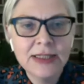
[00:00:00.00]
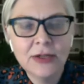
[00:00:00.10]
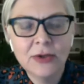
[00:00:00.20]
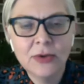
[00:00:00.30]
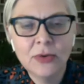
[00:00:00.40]

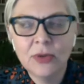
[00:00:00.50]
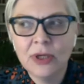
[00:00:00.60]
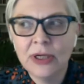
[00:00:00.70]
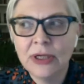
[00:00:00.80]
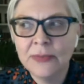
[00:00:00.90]
So
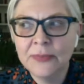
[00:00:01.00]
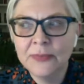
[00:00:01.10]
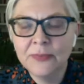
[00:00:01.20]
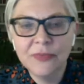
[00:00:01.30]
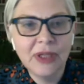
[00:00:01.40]

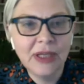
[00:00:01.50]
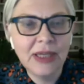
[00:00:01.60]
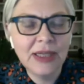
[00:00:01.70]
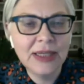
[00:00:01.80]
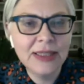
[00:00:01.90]

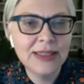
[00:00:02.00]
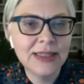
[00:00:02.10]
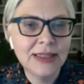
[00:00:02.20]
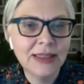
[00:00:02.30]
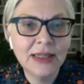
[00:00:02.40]
it is
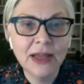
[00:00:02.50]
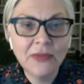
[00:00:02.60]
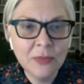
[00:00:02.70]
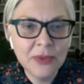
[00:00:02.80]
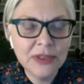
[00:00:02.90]
the
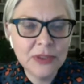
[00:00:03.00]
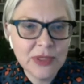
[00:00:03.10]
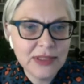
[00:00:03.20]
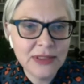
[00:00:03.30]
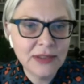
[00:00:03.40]
governments,
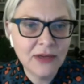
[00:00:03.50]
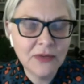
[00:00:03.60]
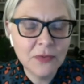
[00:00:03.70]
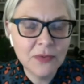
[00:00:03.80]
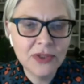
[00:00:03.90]
Western
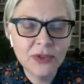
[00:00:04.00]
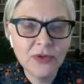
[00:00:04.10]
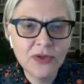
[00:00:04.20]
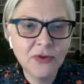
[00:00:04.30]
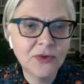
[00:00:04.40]
governments, who
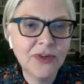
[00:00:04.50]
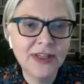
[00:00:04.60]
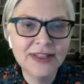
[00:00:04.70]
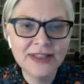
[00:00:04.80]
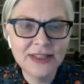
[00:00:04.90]
have
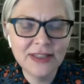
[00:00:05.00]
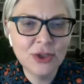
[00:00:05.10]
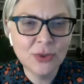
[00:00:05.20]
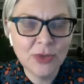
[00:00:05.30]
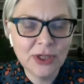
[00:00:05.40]
created a
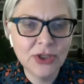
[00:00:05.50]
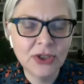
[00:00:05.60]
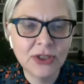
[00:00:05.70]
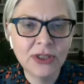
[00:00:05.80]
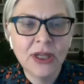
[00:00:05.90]

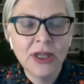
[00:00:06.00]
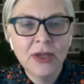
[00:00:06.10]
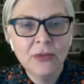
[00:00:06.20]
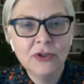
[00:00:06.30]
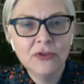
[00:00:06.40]
situation
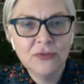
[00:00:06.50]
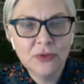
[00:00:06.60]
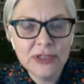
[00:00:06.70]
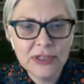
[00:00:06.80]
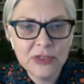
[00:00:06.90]
which
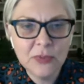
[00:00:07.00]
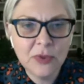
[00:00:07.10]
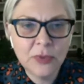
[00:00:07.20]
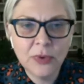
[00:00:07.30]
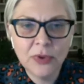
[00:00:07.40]
forces
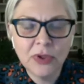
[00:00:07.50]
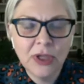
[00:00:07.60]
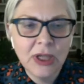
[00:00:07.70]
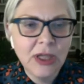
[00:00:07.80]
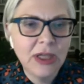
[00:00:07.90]
people
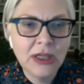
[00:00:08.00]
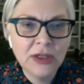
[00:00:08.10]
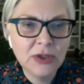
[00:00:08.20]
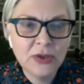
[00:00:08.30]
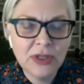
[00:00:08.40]

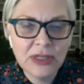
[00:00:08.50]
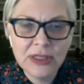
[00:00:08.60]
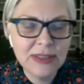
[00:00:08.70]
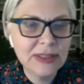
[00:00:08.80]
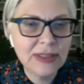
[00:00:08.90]
into
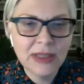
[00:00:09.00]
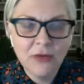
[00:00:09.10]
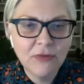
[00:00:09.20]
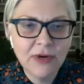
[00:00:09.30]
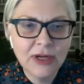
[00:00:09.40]
these,
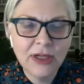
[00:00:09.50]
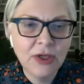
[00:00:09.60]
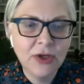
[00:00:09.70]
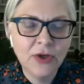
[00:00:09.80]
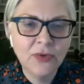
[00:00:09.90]

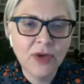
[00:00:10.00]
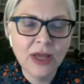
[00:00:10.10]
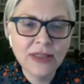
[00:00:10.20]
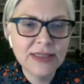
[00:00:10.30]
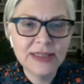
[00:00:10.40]

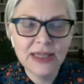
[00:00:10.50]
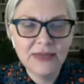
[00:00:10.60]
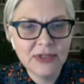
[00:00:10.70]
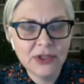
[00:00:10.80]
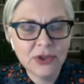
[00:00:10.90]
unsafe
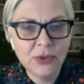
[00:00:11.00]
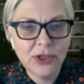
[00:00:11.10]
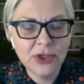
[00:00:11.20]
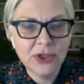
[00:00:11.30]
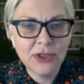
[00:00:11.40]

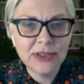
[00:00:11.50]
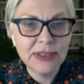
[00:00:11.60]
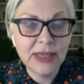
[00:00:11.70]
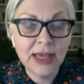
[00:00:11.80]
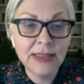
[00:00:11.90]
situations,
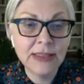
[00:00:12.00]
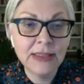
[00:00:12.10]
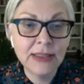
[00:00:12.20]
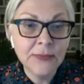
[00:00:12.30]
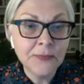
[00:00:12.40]
and